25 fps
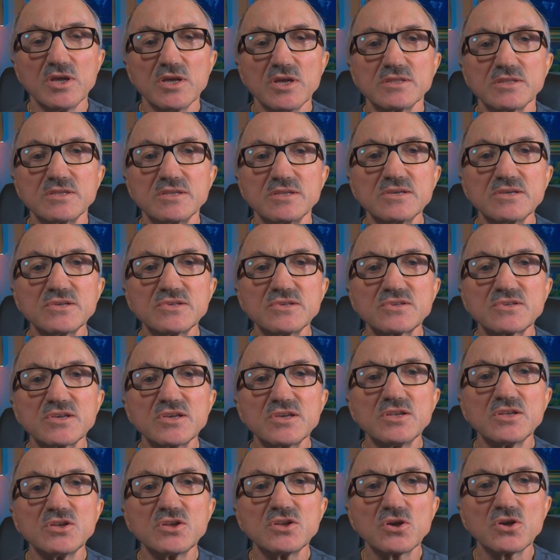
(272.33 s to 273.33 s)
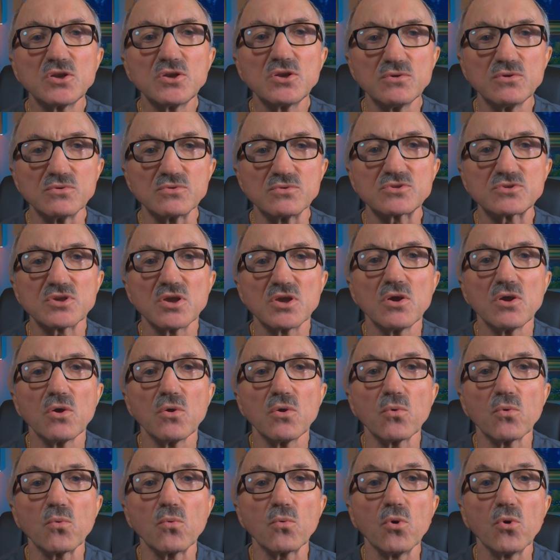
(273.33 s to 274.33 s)
This includes
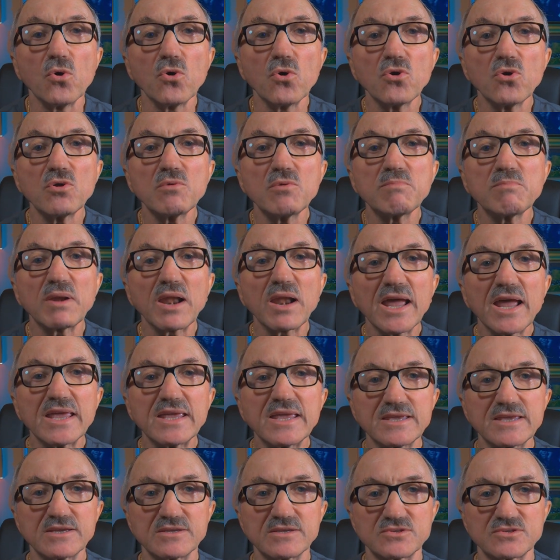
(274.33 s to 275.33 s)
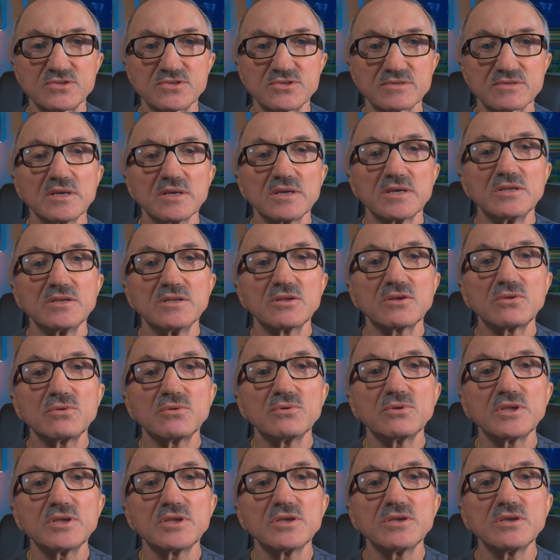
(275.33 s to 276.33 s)
warm blankets,
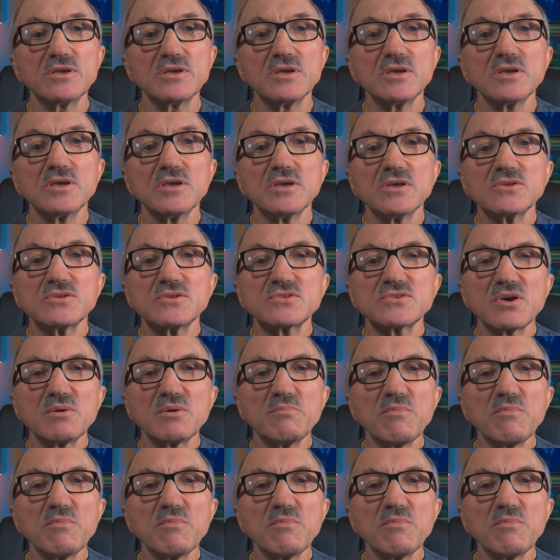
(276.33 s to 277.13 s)
including some